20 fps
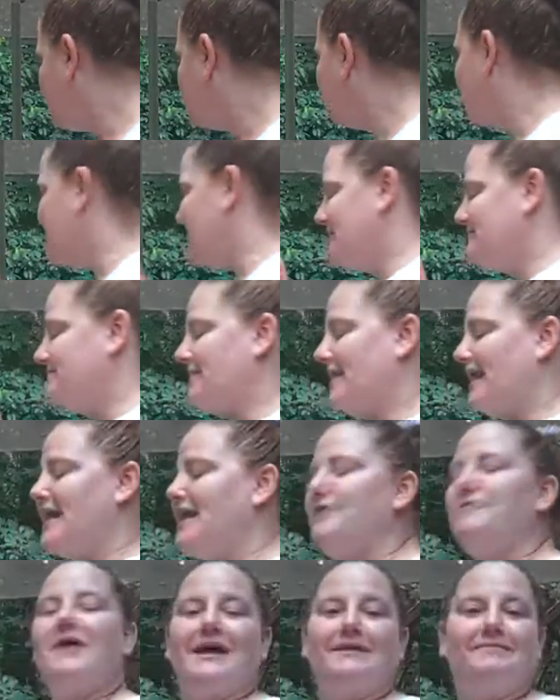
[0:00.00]
But
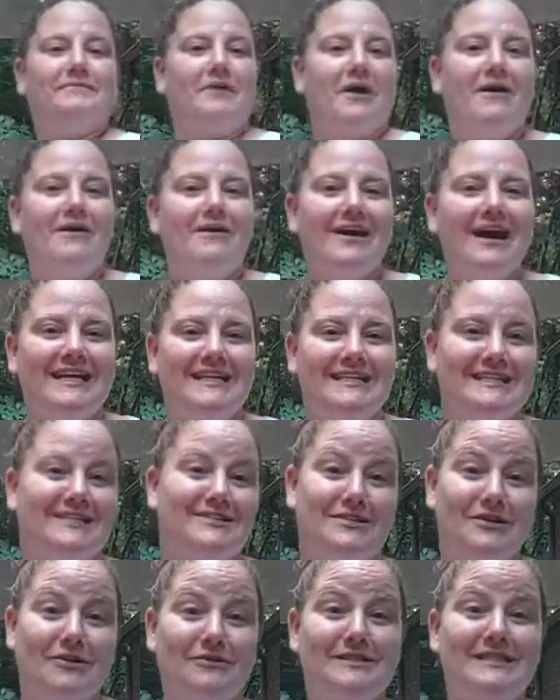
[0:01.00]
anyway, all right,
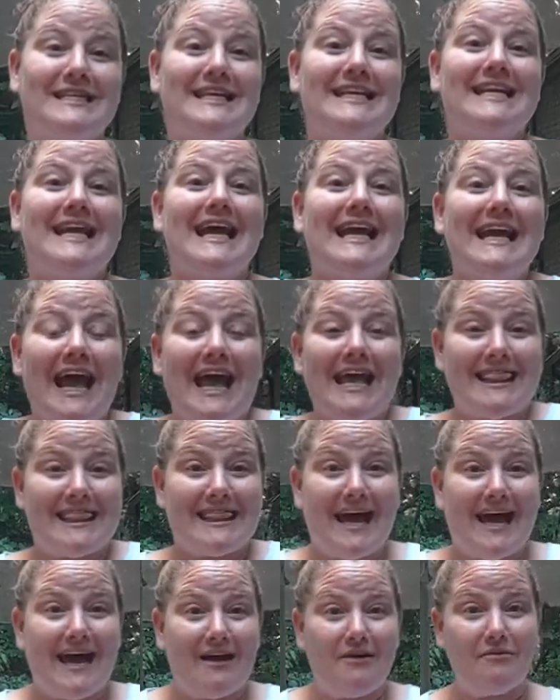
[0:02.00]
so tonight I
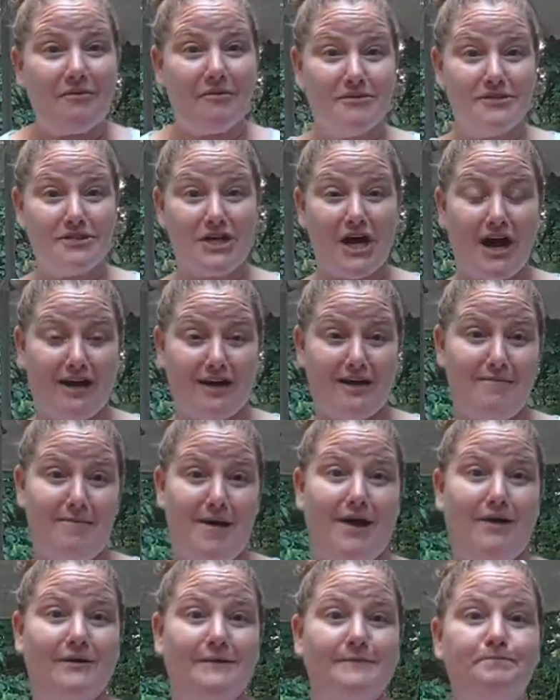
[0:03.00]
thought we would talk
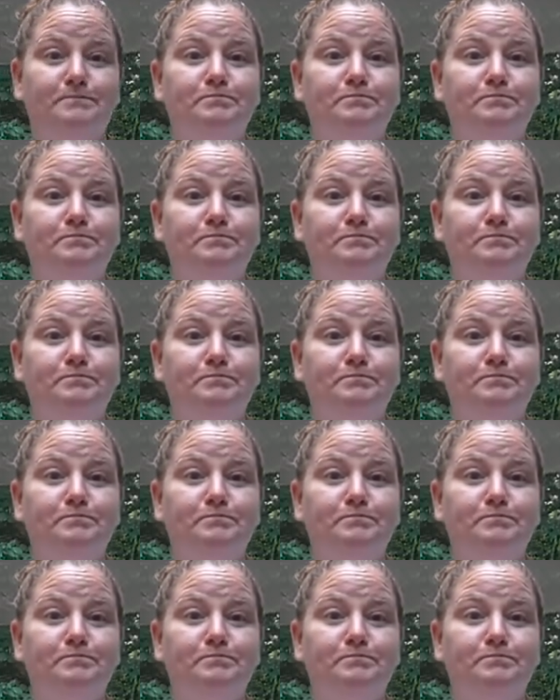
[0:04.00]
about